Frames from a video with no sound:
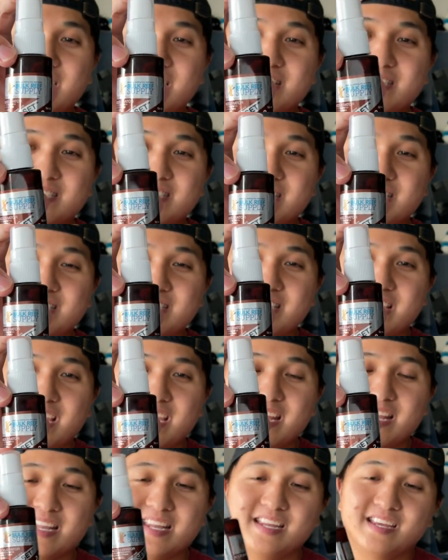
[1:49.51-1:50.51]

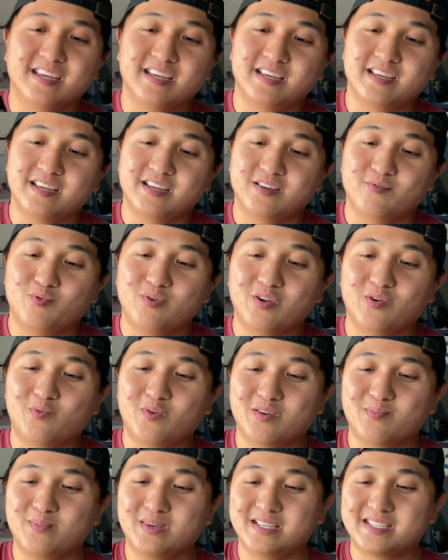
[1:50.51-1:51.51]
Instaset. We don't
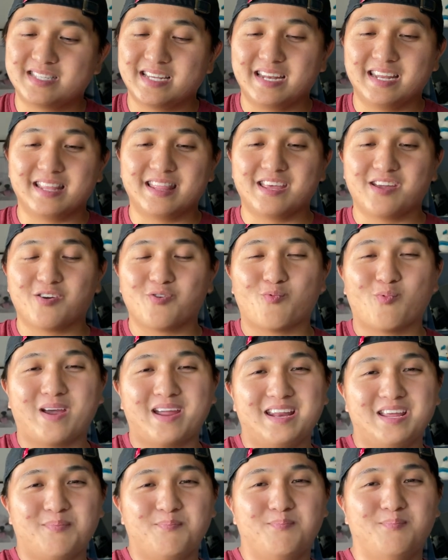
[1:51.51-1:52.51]
want to be sitting there
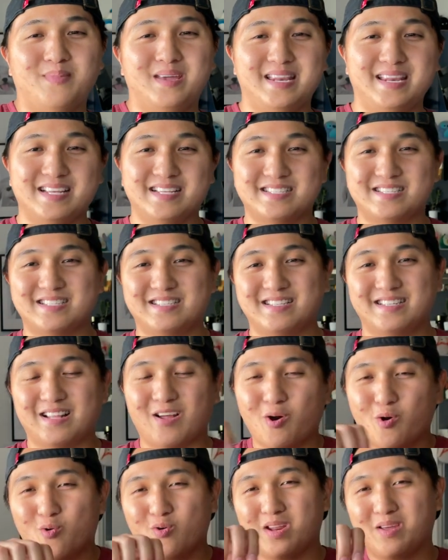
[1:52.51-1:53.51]
waiting minutes
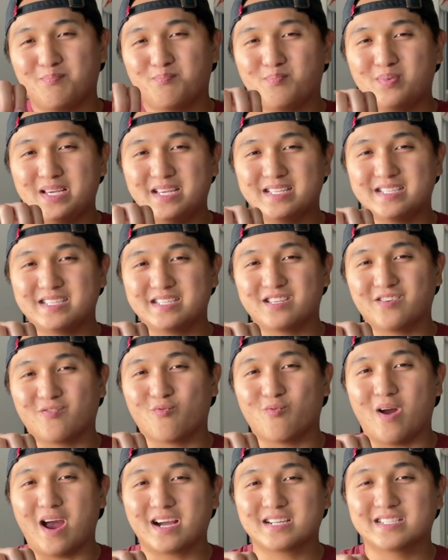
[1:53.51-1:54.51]
holding pieces
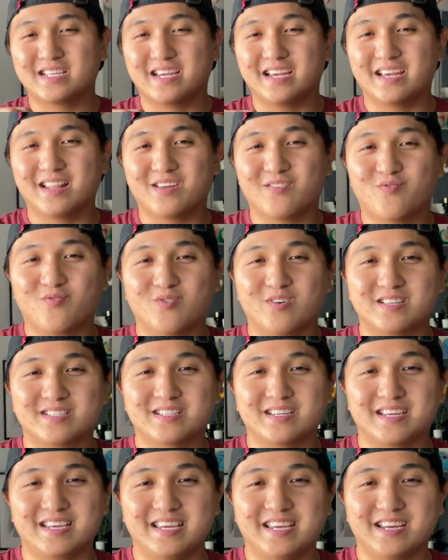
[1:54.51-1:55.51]
of rock together for it
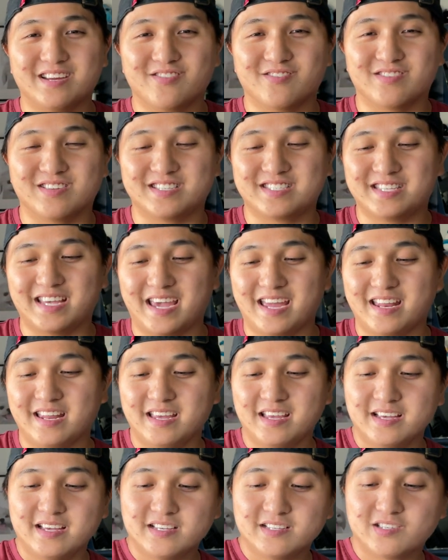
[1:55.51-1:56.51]
to cure and set.
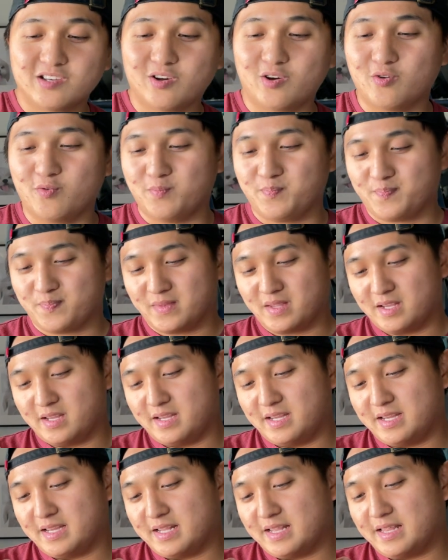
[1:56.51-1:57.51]
So
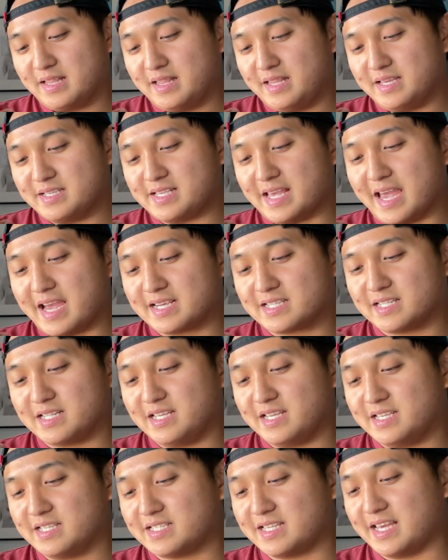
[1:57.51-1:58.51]
this
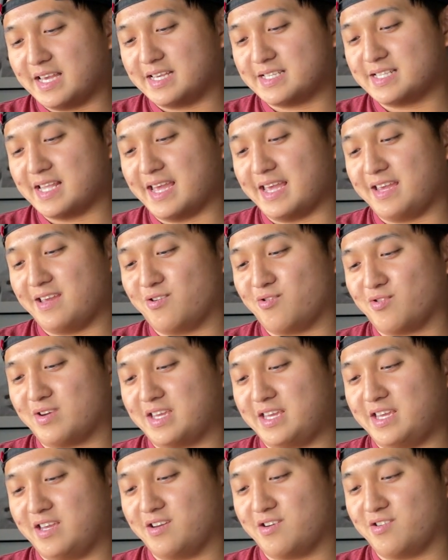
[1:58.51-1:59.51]
actually says that it'll
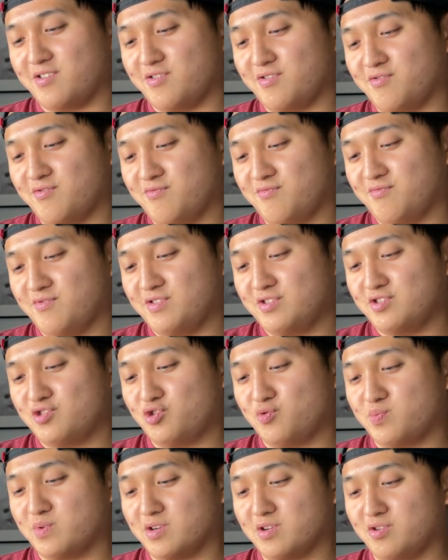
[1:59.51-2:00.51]
cure
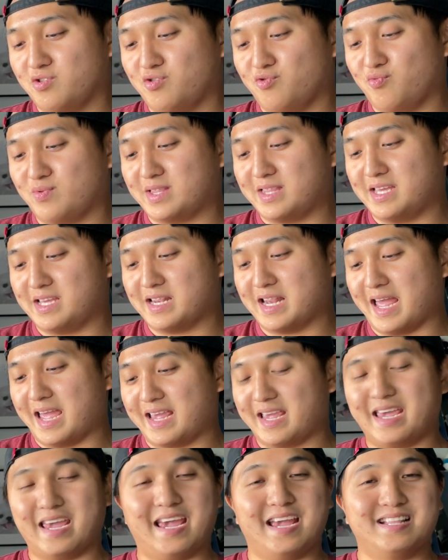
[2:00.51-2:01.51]
super glue within
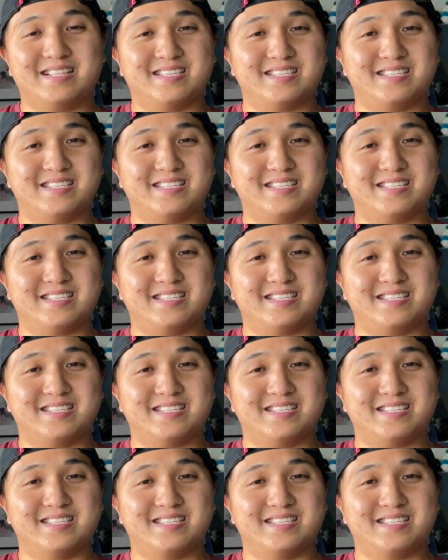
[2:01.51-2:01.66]
like 8